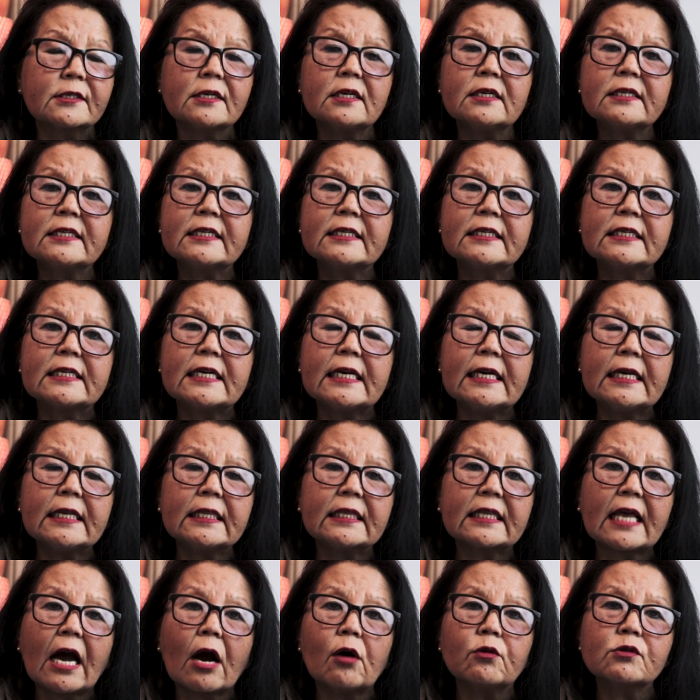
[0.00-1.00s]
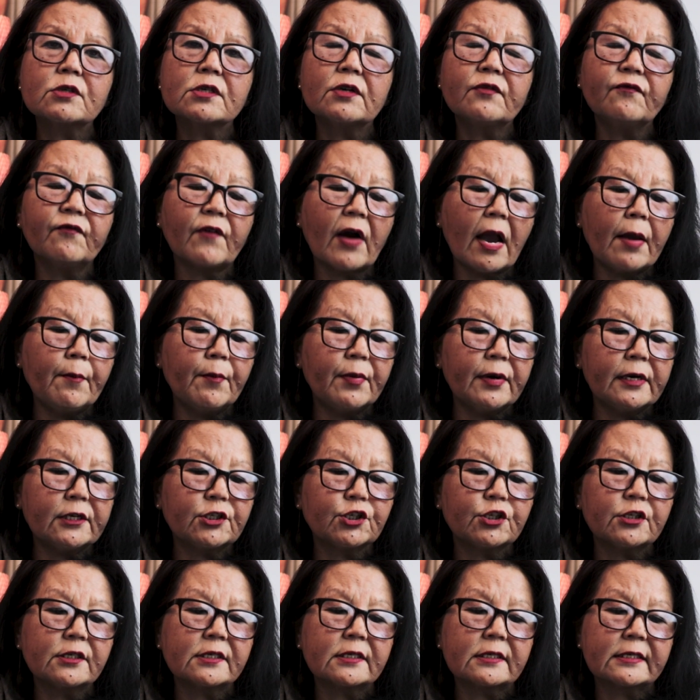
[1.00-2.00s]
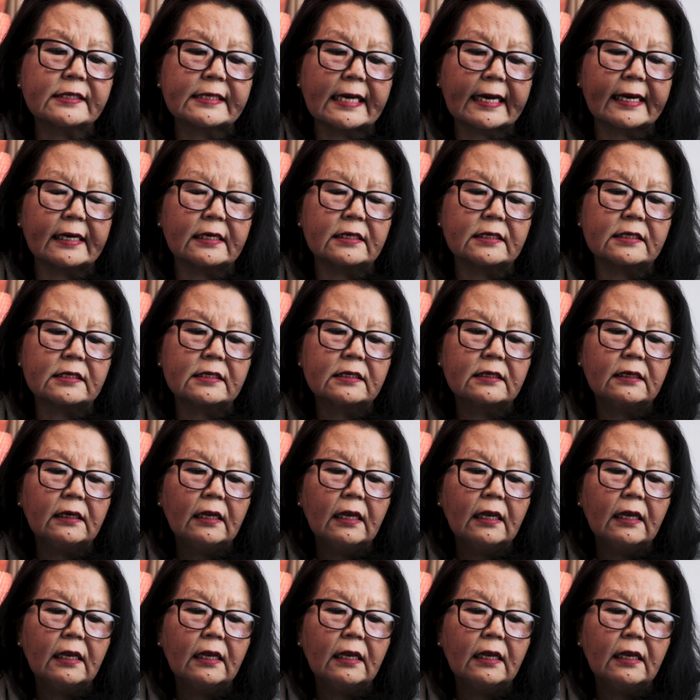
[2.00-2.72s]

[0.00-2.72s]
30,000 vibrations a second.